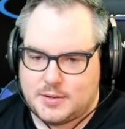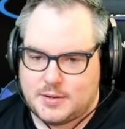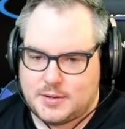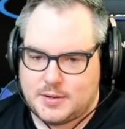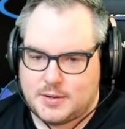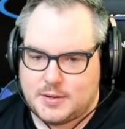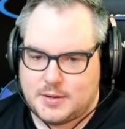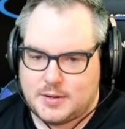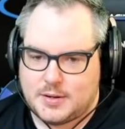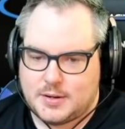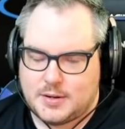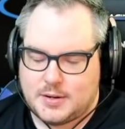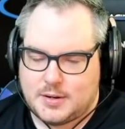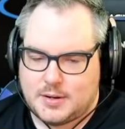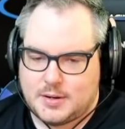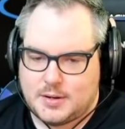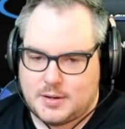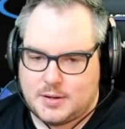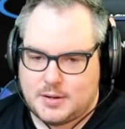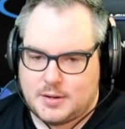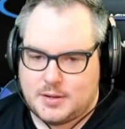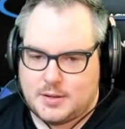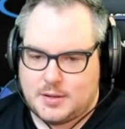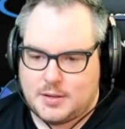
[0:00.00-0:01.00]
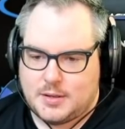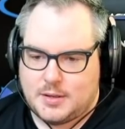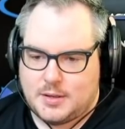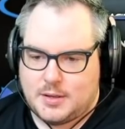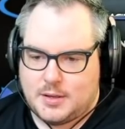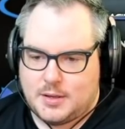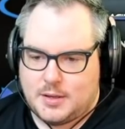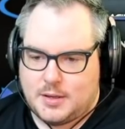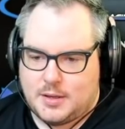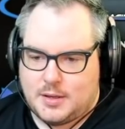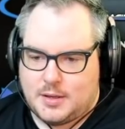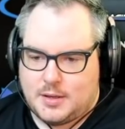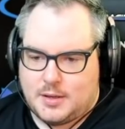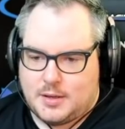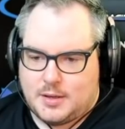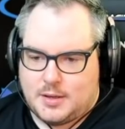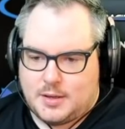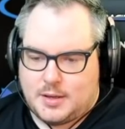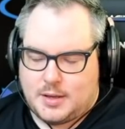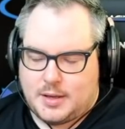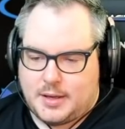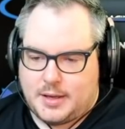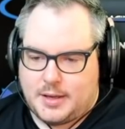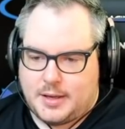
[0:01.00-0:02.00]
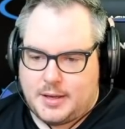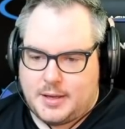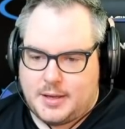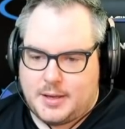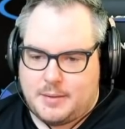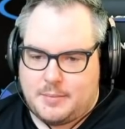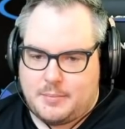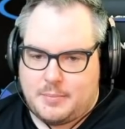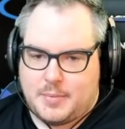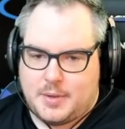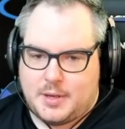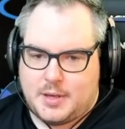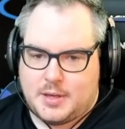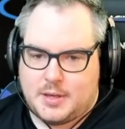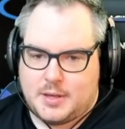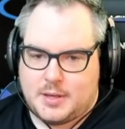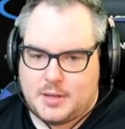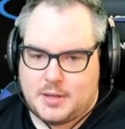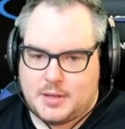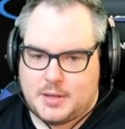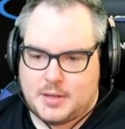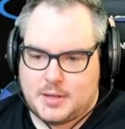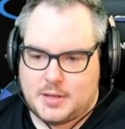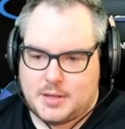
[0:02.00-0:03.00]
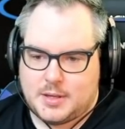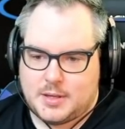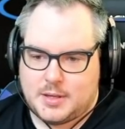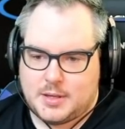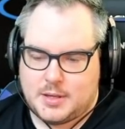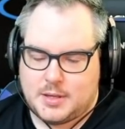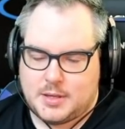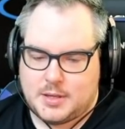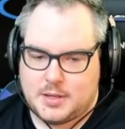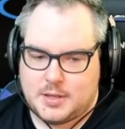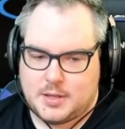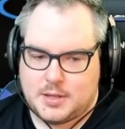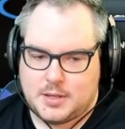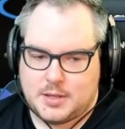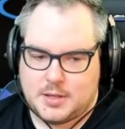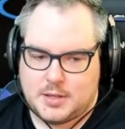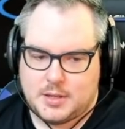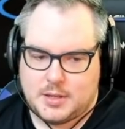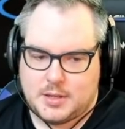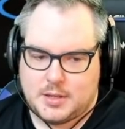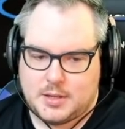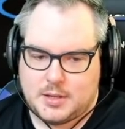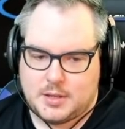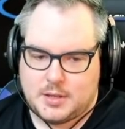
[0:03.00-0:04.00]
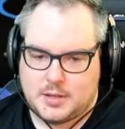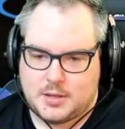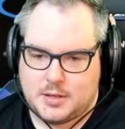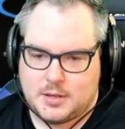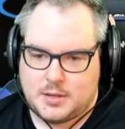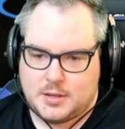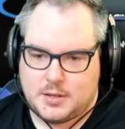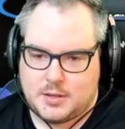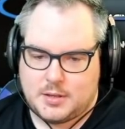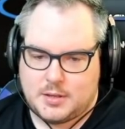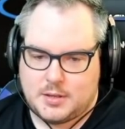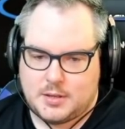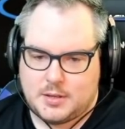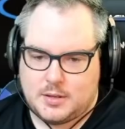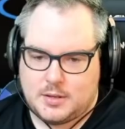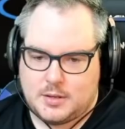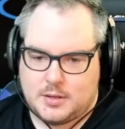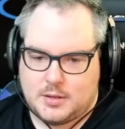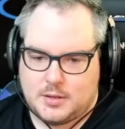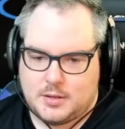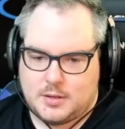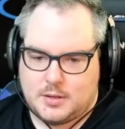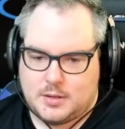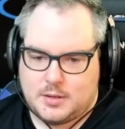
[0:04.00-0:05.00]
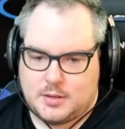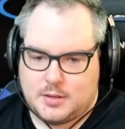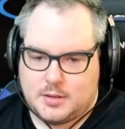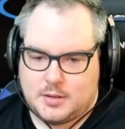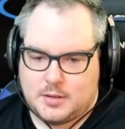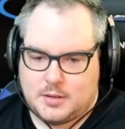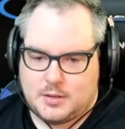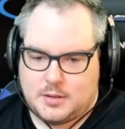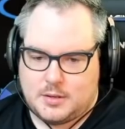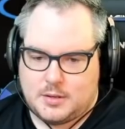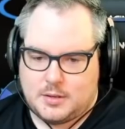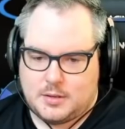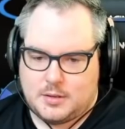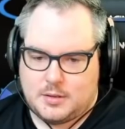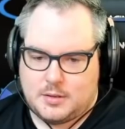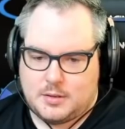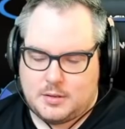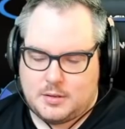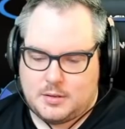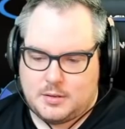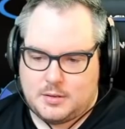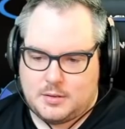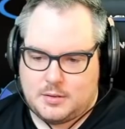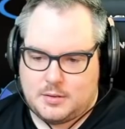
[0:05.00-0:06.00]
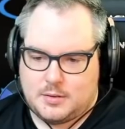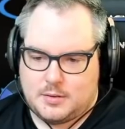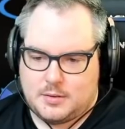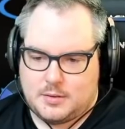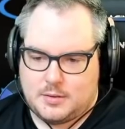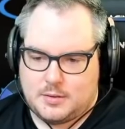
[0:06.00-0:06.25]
Nothing is said.